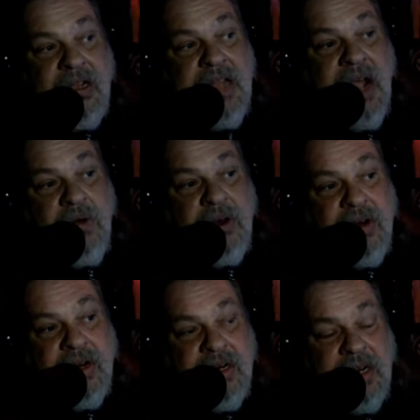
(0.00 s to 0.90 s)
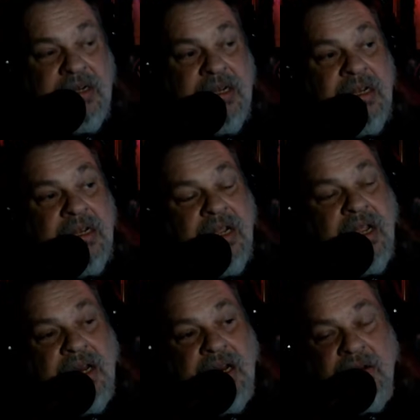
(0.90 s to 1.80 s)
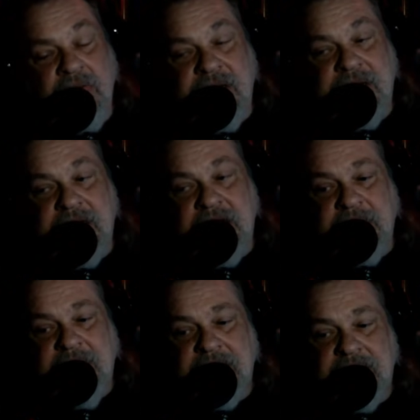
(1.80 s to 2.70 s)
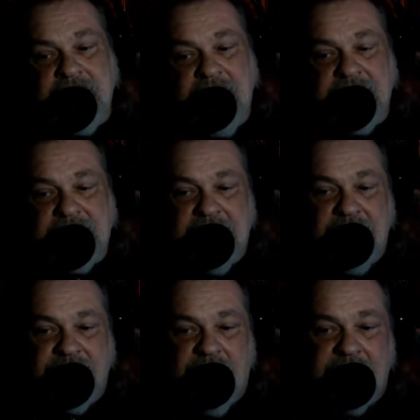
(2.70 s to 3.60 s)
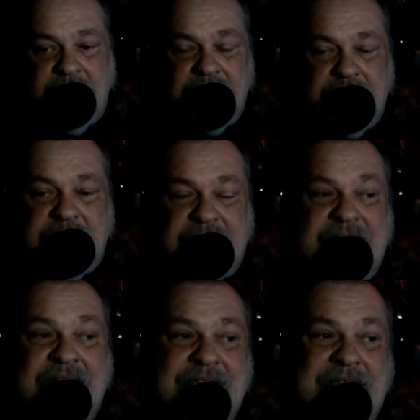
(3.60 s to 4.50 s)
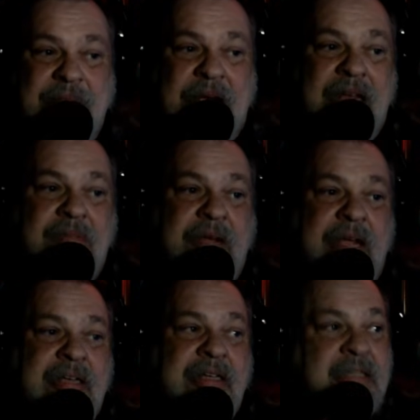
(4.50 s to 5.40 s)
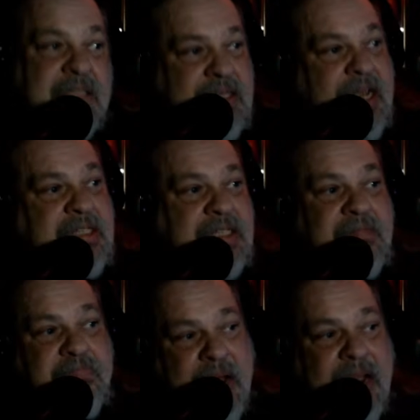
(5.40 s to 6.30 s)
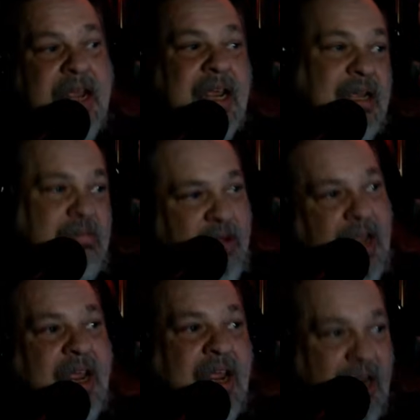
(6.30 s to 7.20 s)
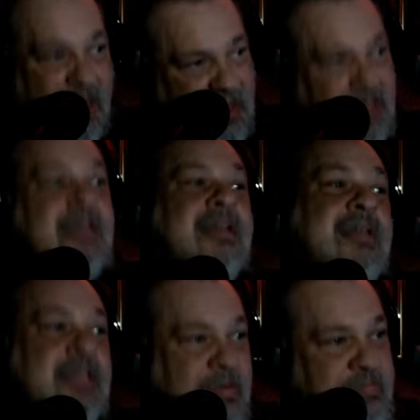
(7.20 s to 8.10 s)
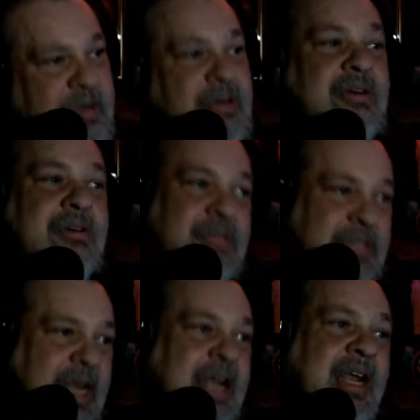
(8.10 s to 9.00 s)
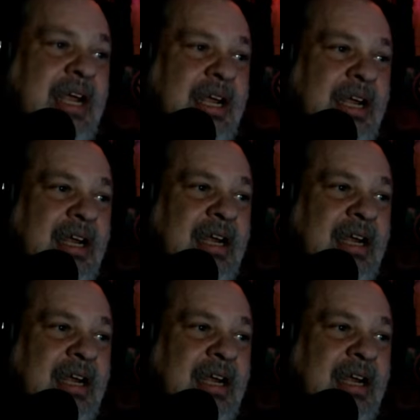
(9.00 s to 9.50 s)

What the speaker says: we're gonna we can get back to like stuff like sexy bang bang. Sexy bang bang, you poontang.